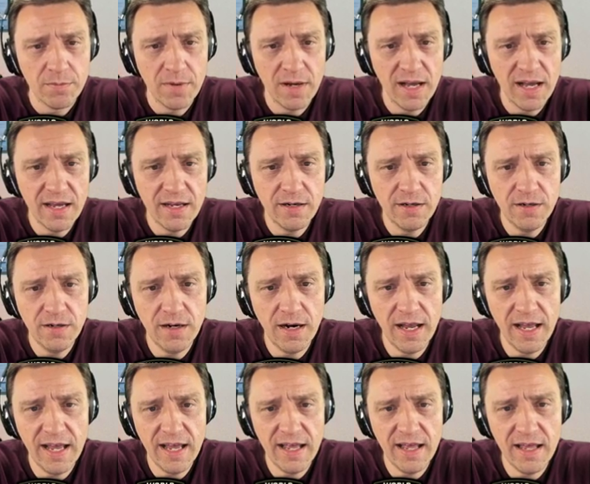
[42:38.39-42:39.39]
Miner
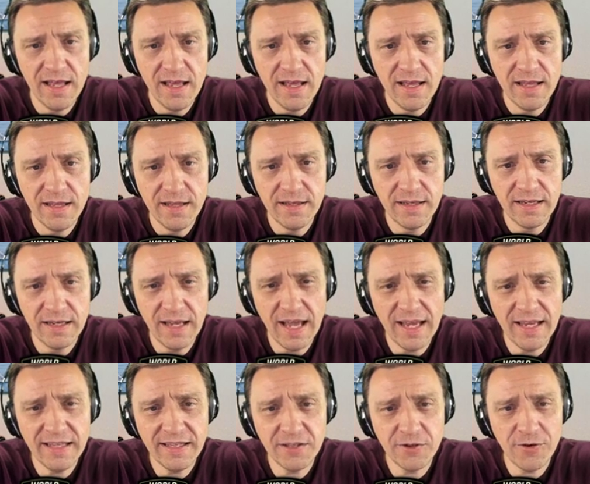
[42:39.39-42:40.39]
and
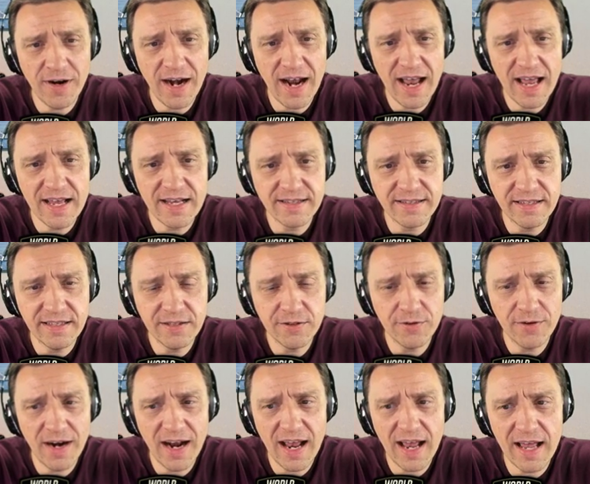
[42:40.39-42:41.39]
yeah, he tries, he
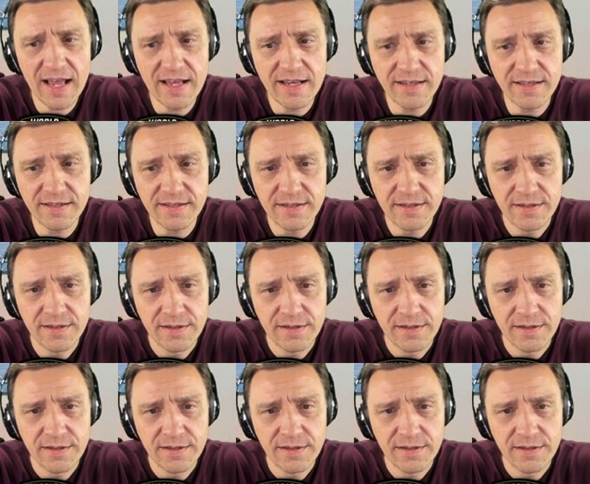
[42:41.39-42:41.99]
tries.